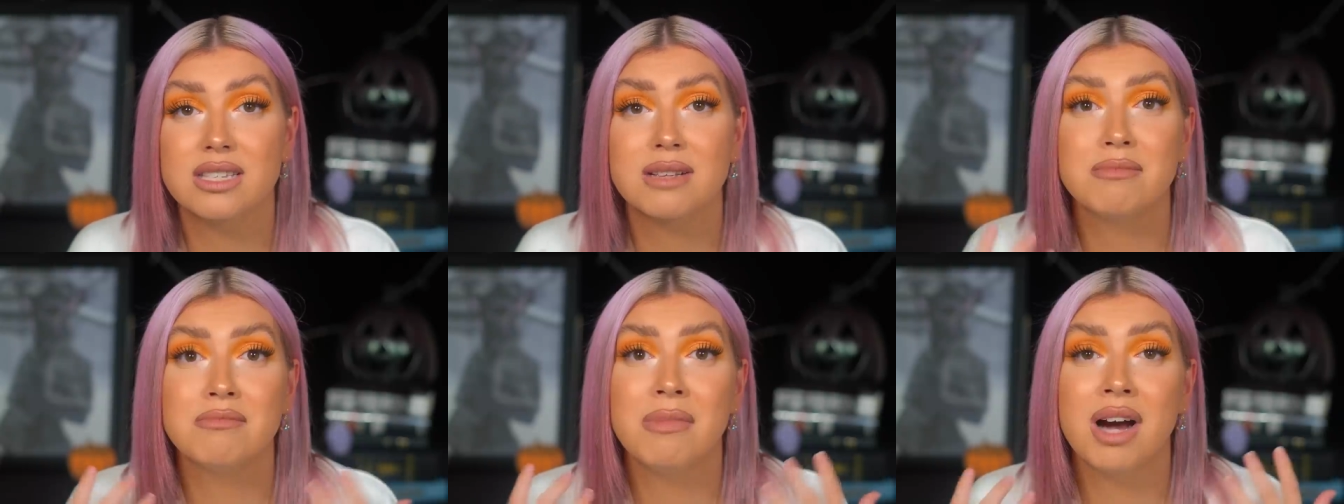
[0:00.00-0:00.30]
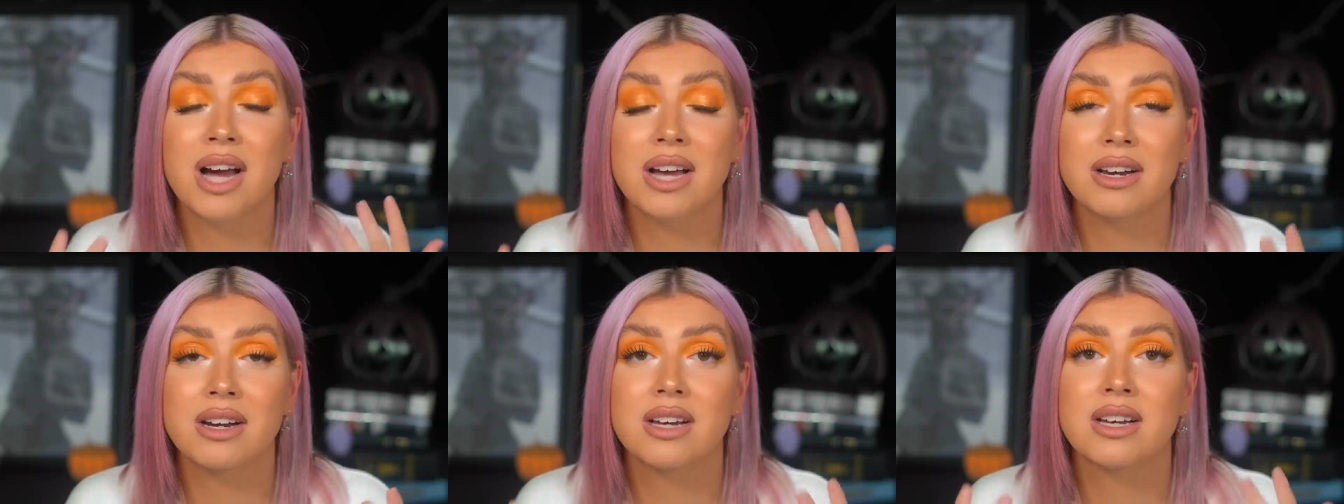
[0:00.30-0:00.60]
that
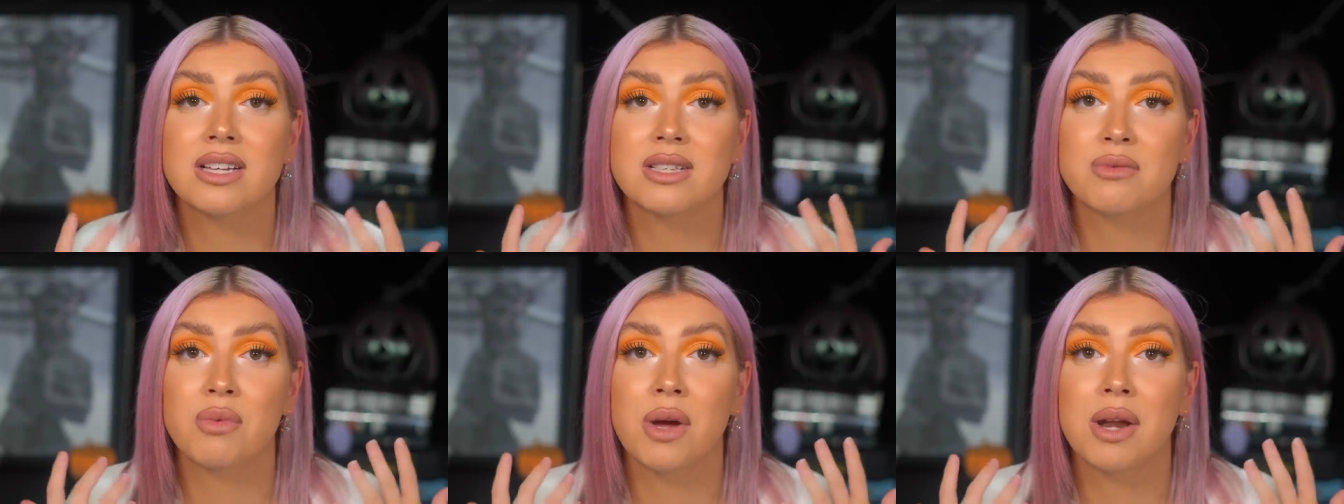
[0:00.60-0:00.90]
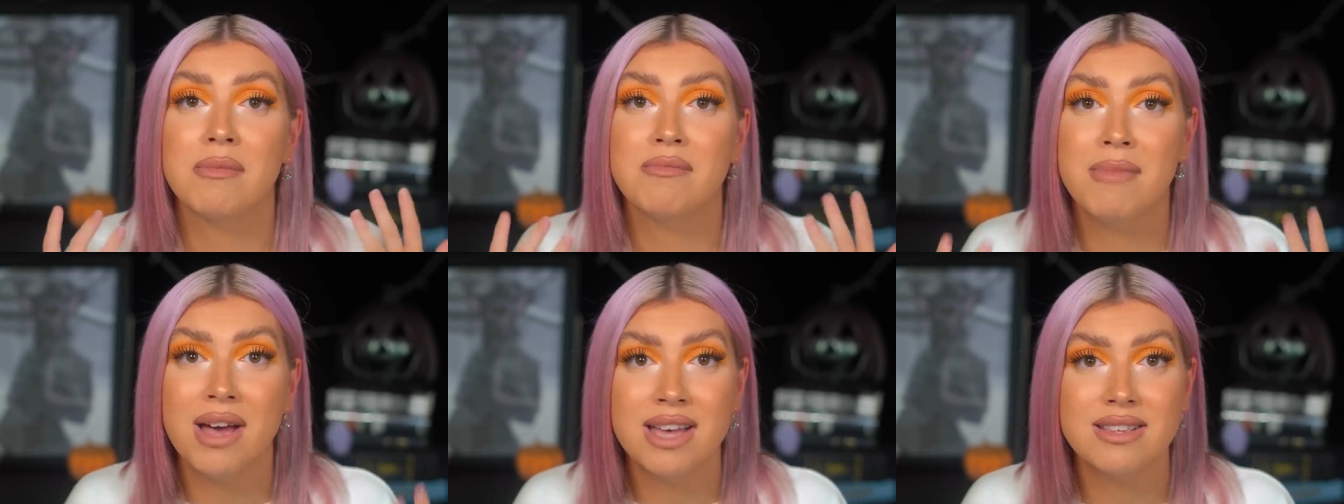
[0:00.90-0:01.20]
Myra has
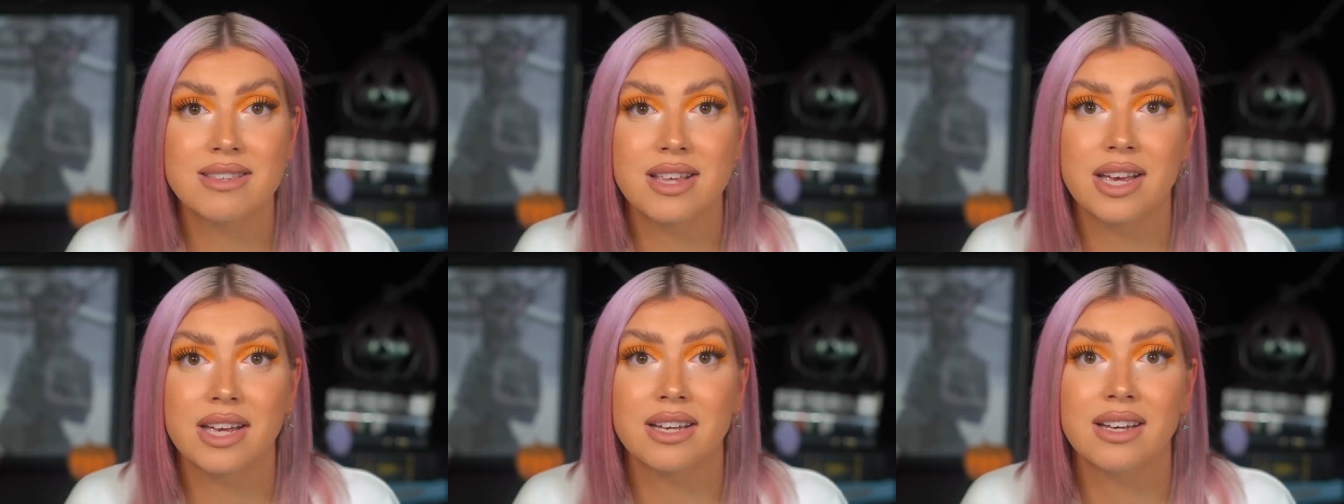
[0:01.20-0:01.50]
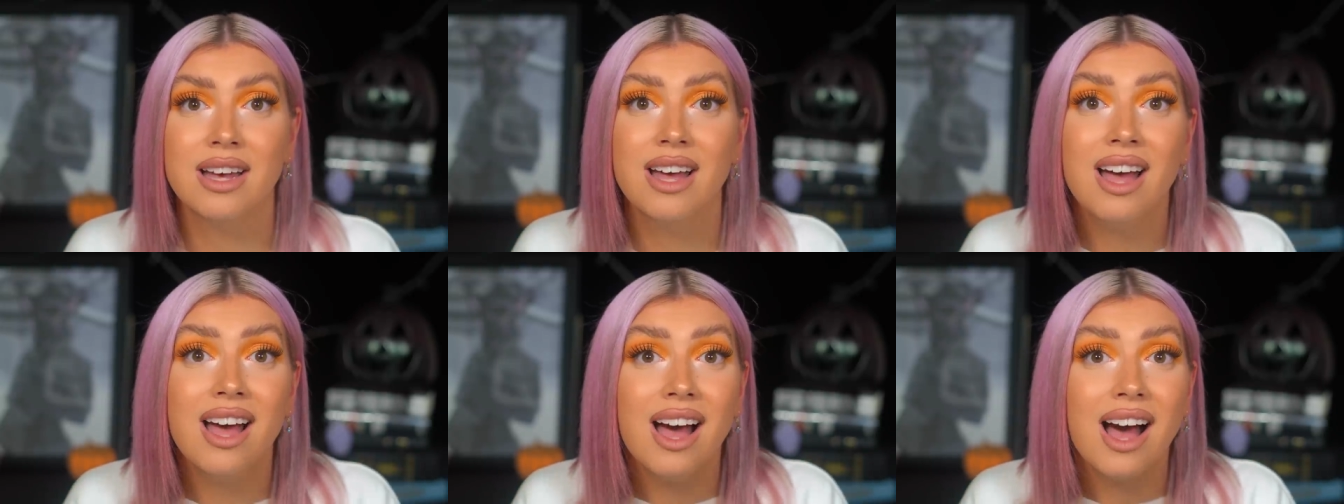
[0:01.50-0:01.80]
went
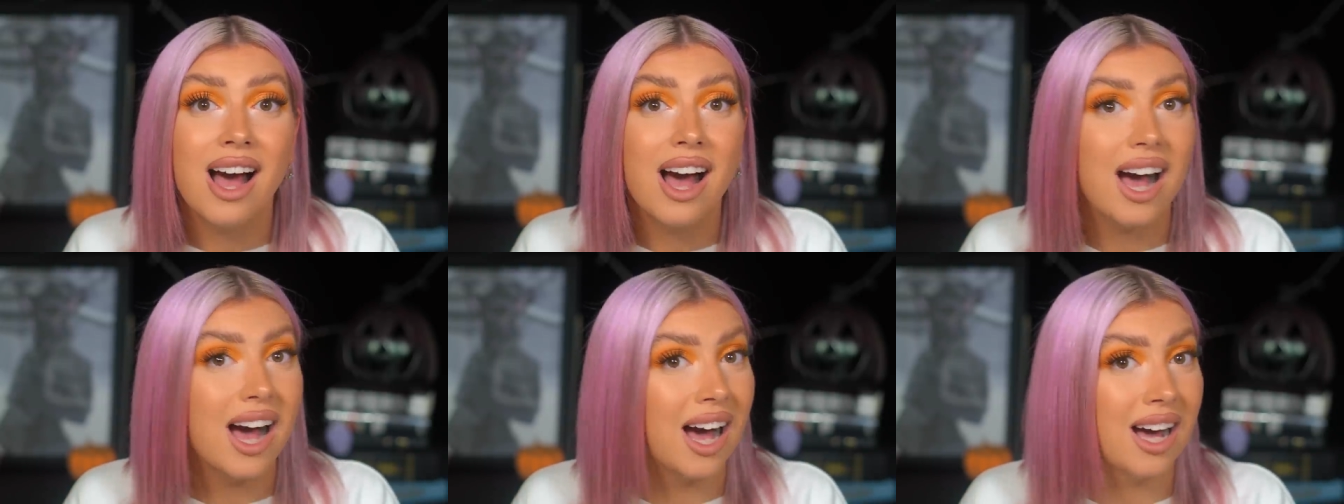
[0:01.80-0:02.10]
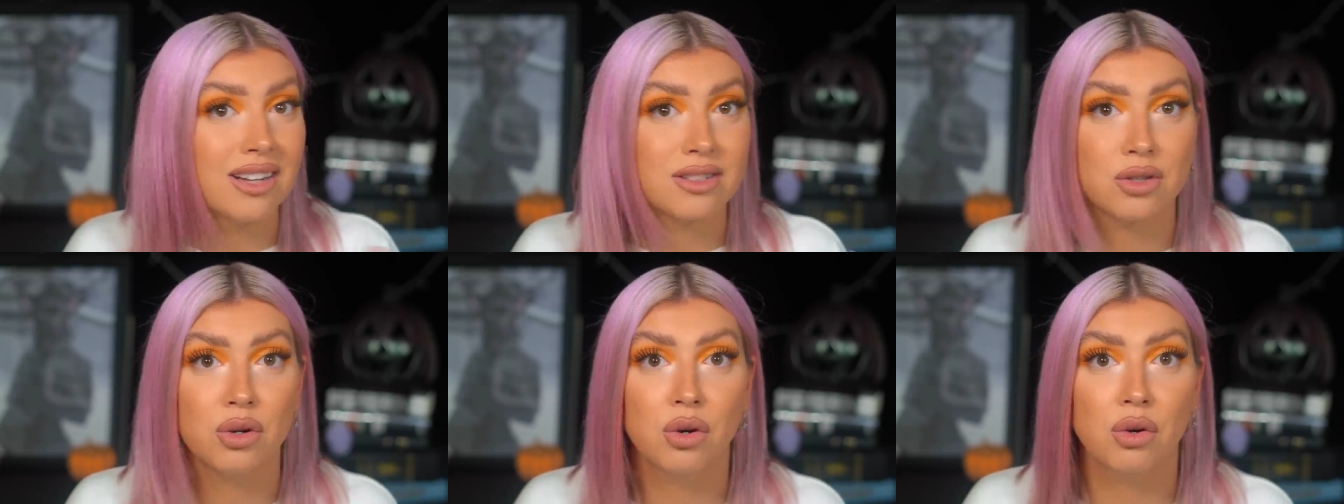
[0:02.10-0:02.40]
missing
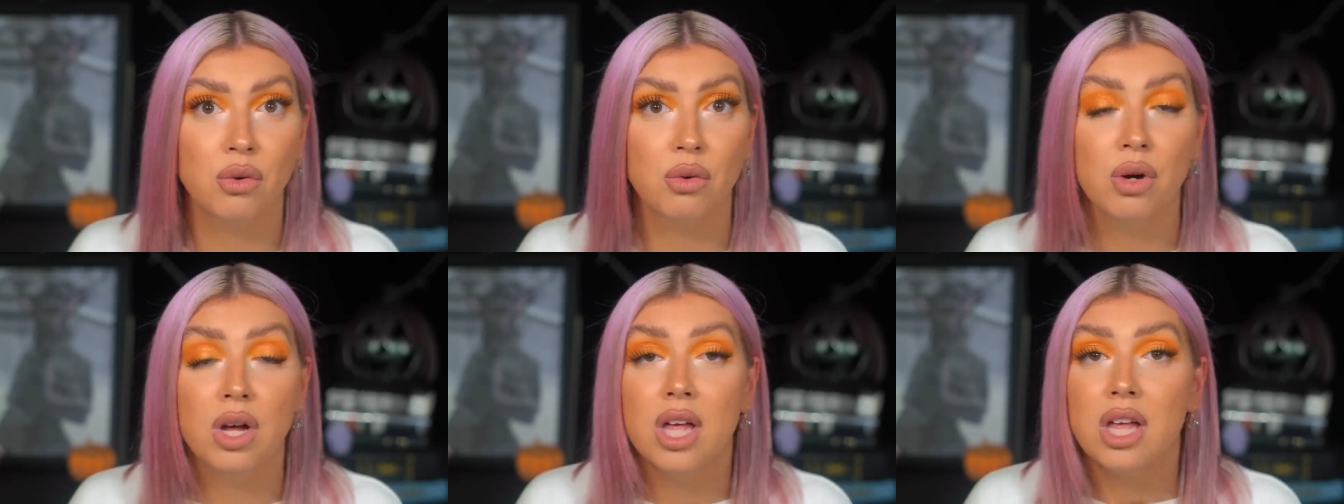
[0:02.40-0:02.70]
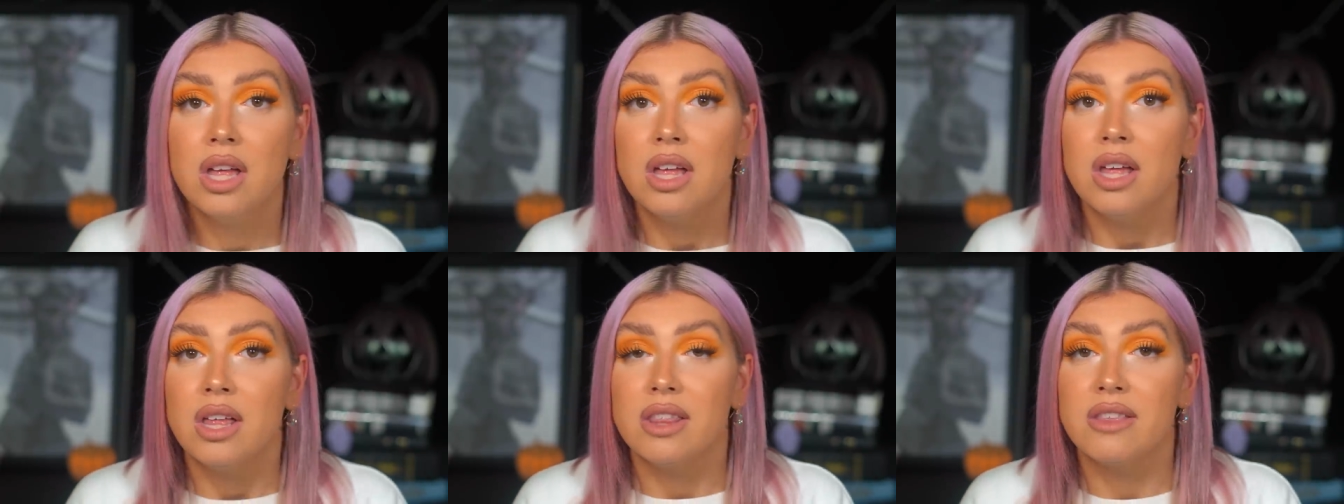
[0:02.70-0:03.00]
at all.
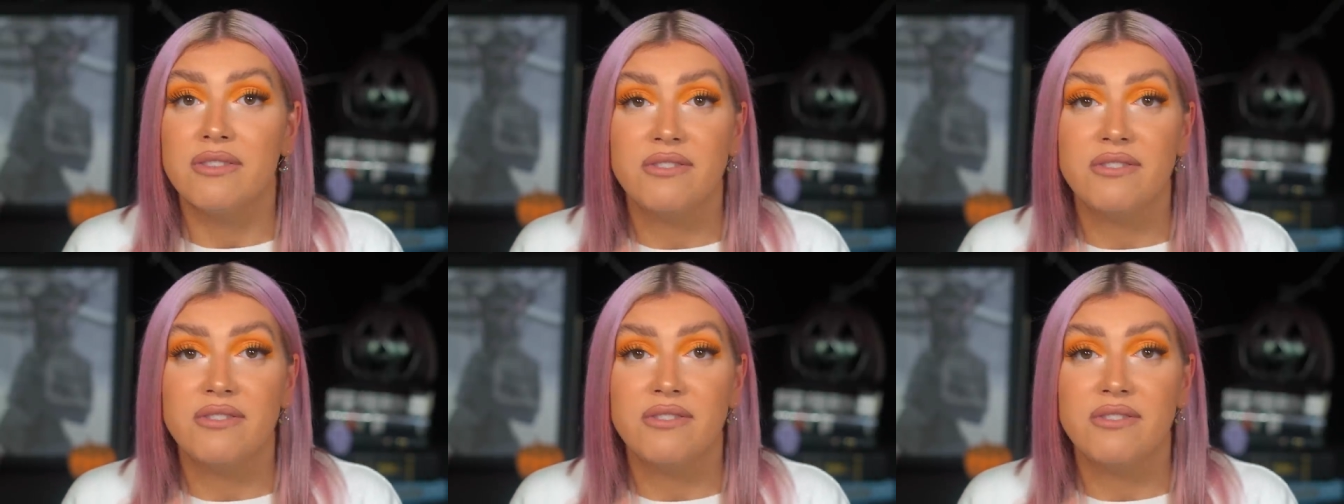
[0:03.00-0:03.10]
The